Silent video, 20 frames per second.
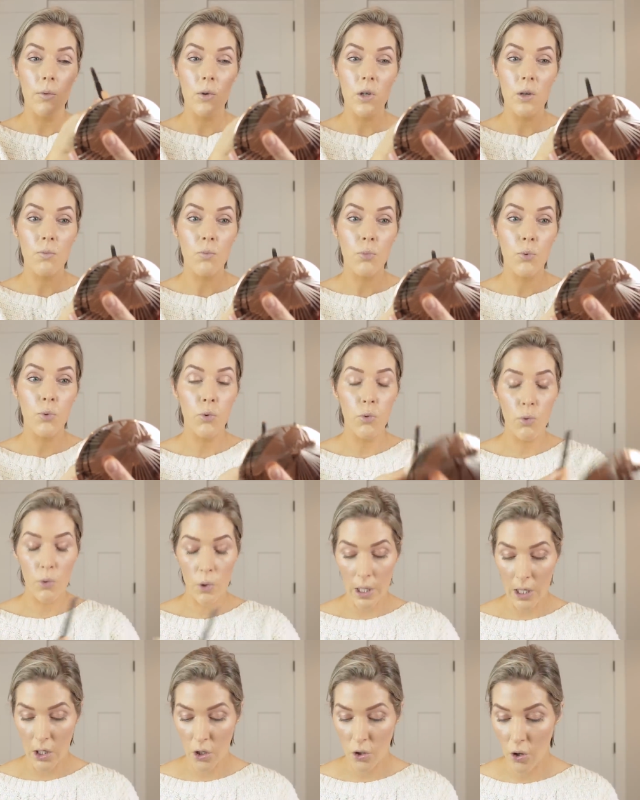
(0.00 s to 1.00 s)
which I'm
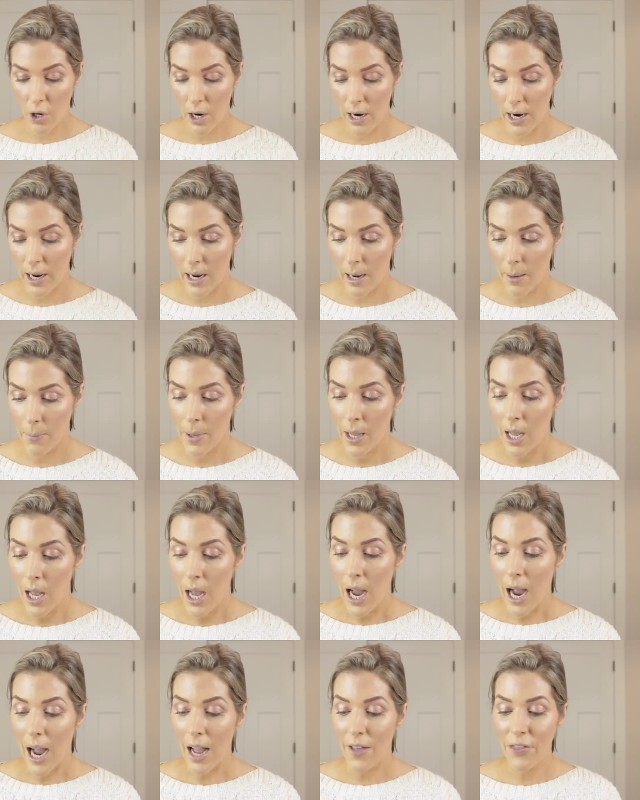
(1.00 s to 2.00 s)
pretty sure I am,
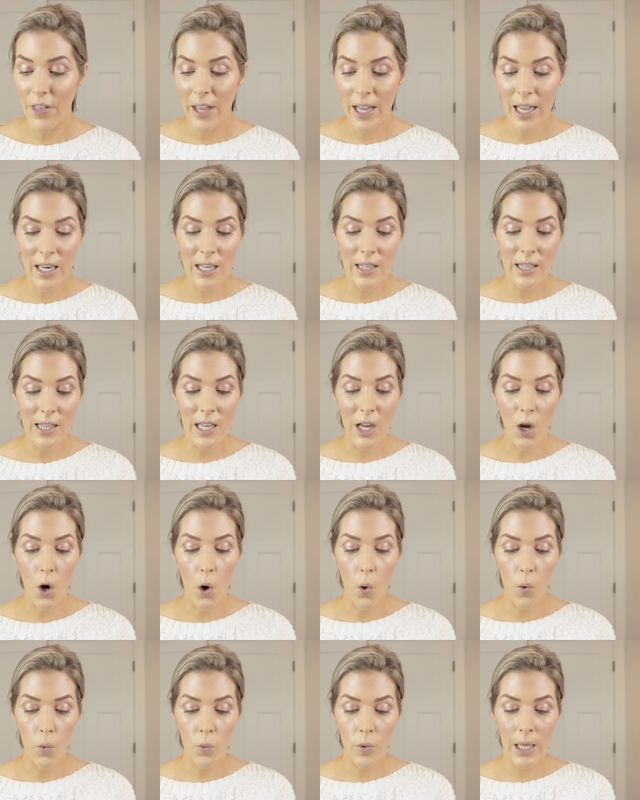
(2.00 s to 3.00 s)
I think it is the
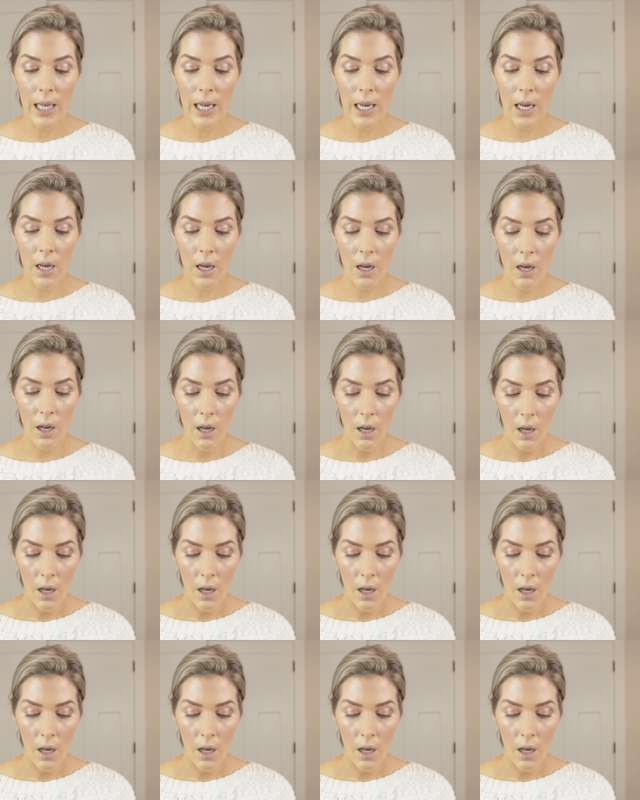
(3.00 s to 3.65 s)
only